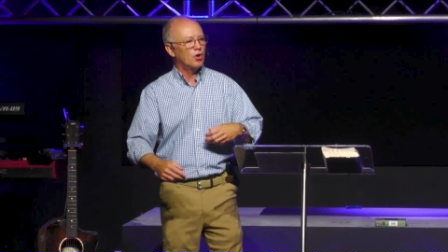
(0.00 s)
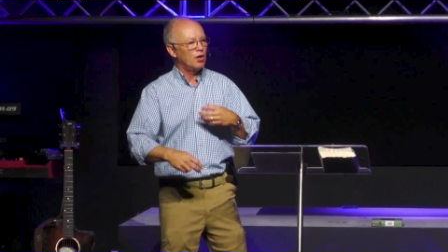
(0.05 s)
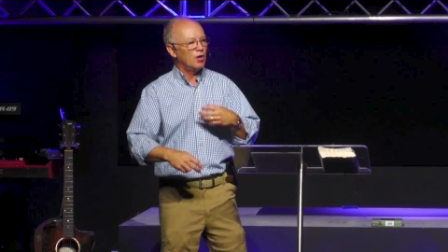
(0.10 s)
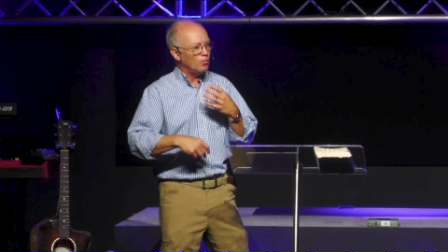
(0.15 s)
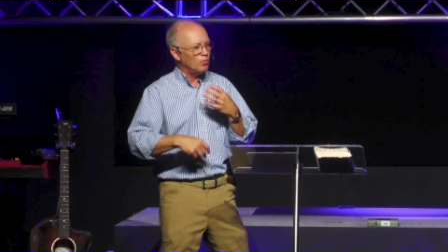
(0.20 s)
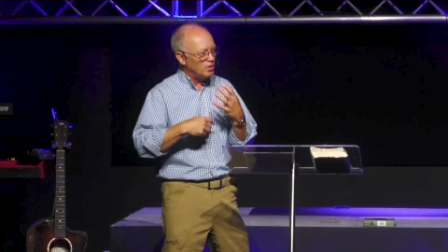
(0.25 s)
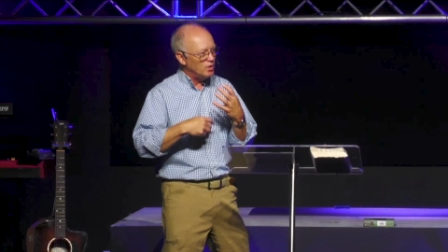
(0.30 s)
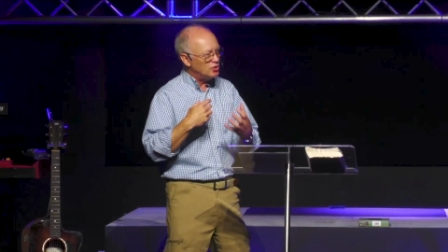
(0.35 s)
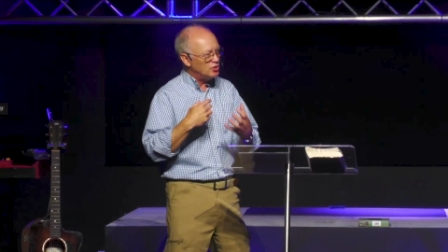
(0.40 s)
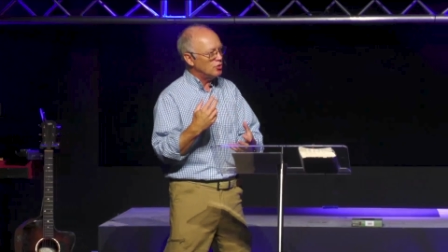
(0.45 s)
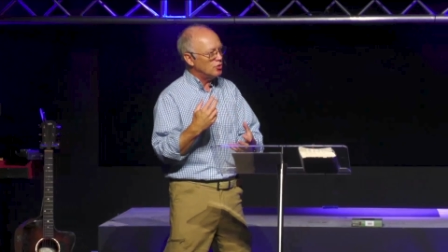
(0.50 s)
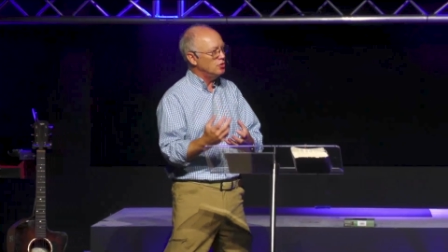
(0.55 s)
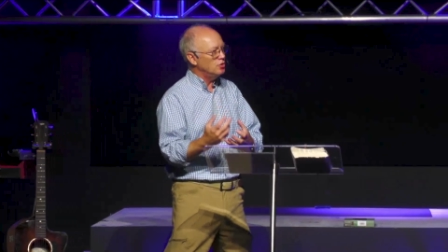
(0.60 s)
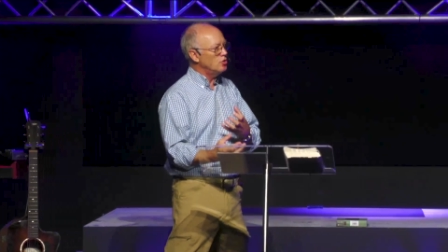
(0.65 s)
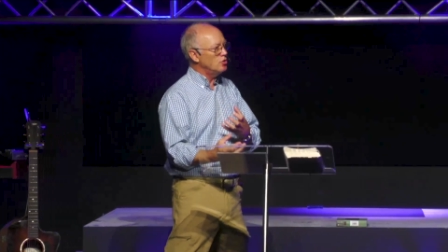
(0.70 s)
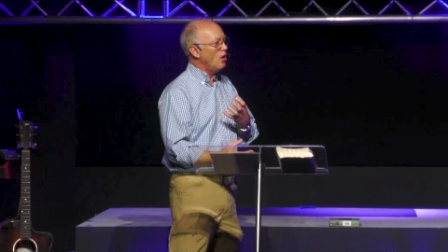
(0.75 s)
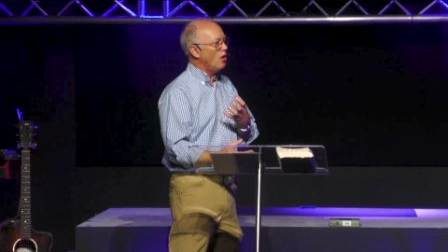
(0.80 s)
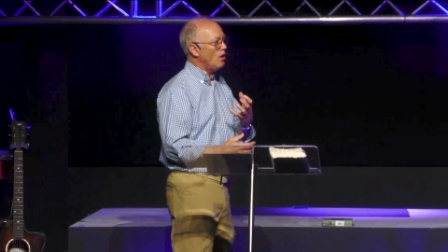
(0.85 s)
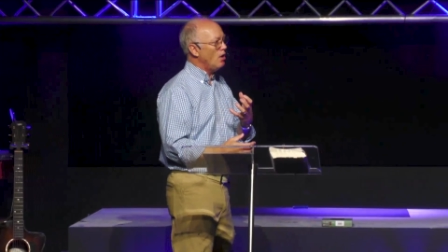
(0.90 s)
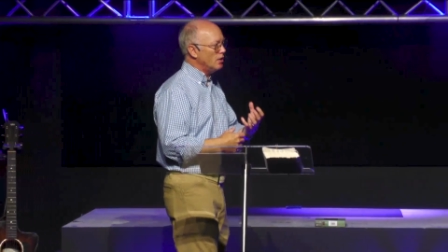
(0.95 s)
And we started
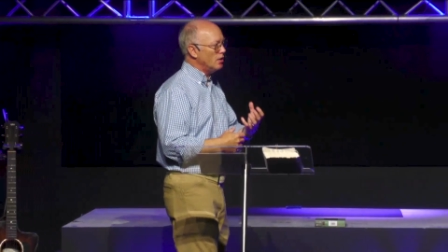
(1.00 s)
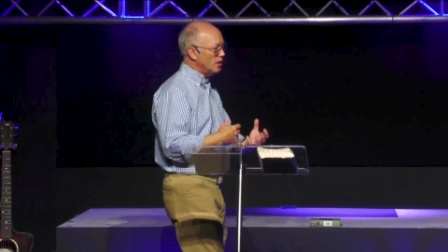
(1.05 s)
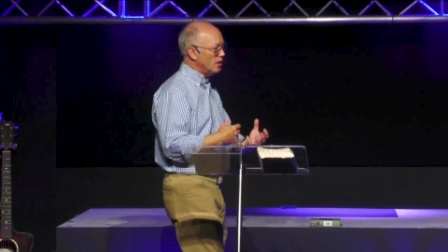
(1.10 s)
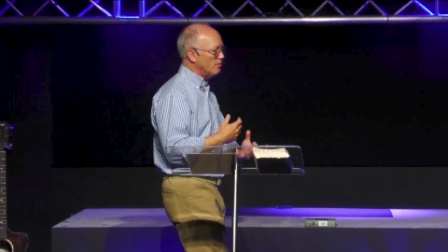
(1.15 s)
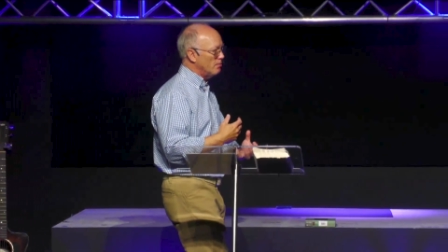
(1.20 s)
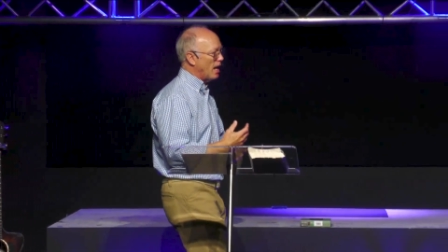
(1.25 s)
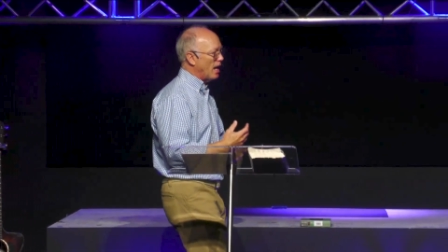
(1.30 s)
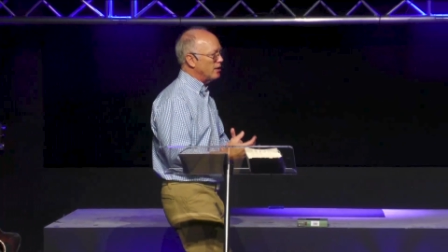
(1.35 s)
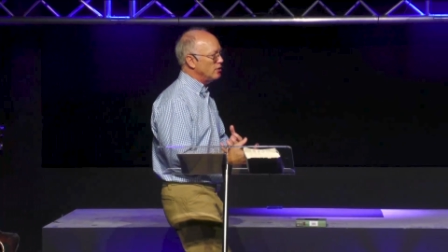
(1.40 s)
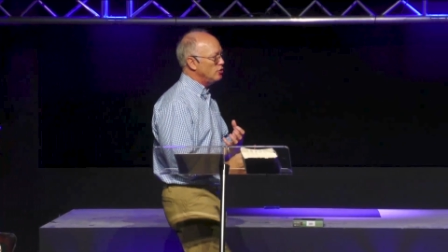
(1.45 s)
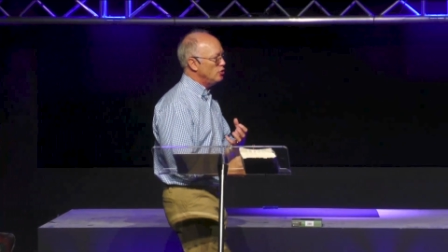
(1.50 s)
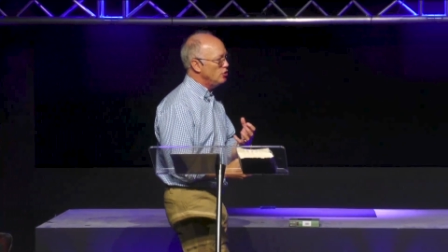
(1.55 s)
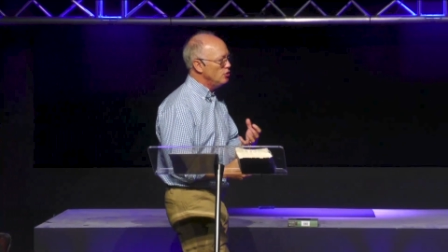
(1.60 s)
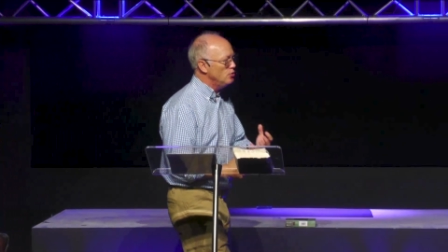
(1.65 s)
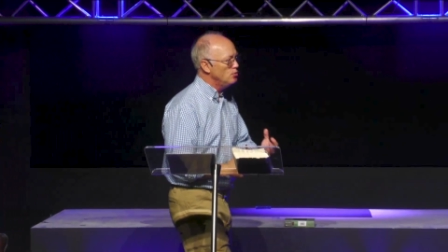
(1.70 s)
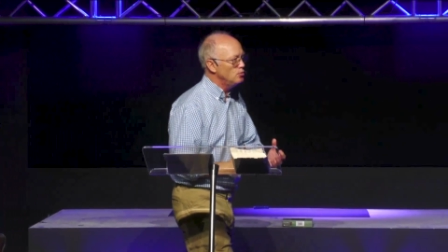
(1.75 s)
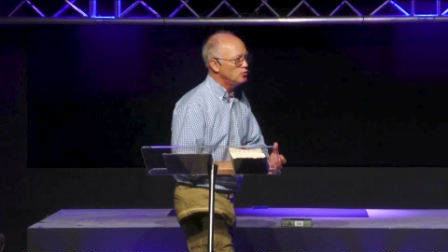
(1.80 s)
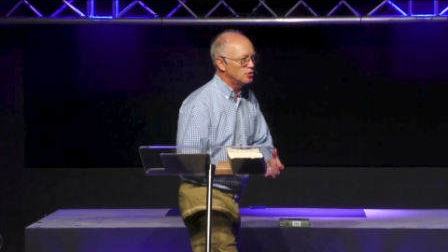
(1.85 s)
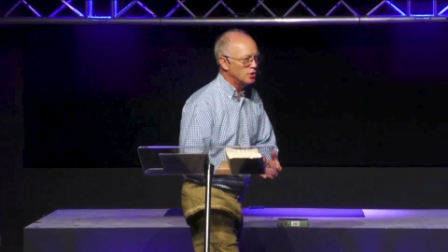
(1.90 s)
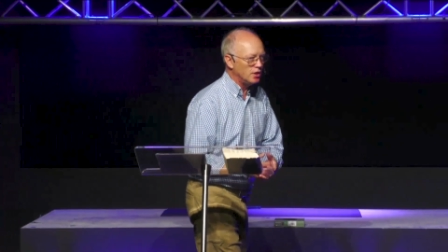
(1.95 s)
talking about
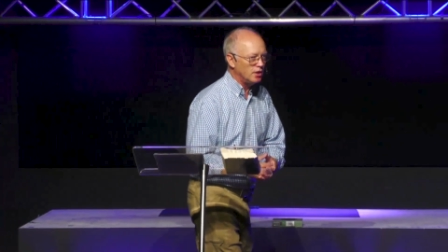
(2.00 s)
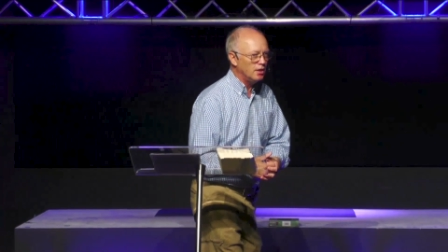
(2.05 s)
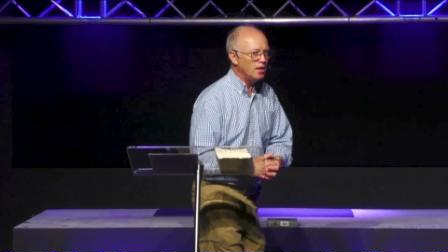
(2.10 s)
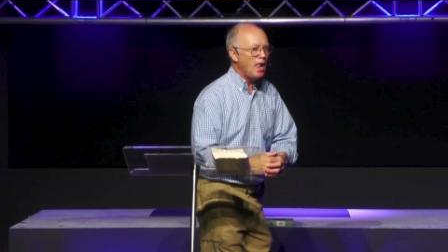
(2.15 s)
using